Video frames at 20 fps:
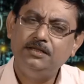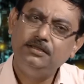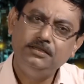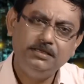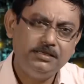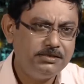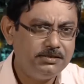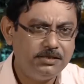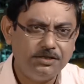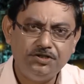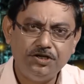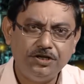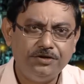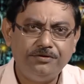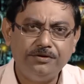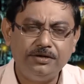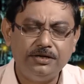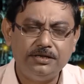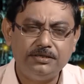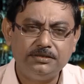This is a
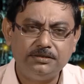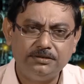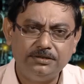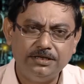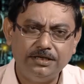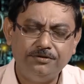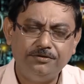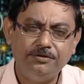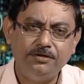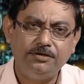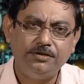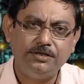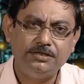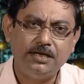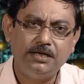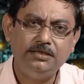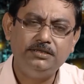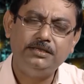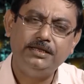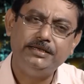general
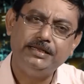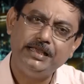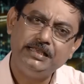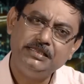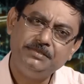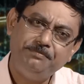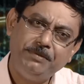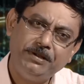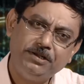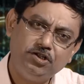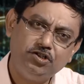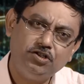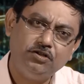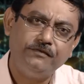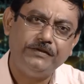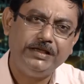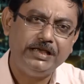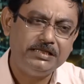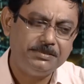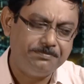result that expectation
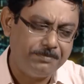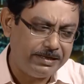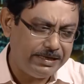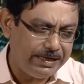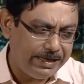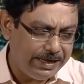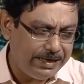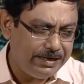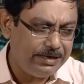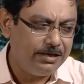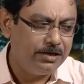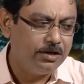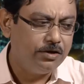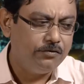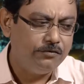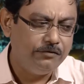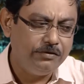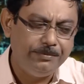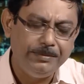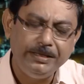of x by n
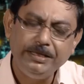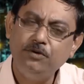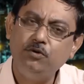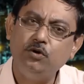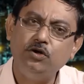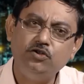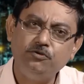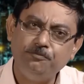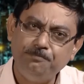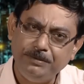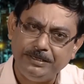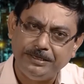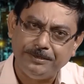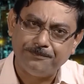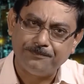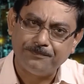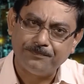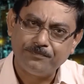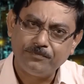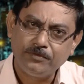will be equal to p.
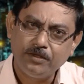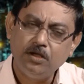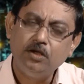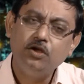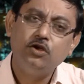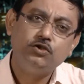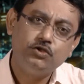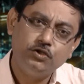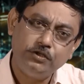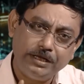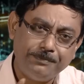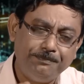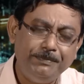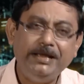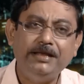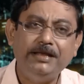So that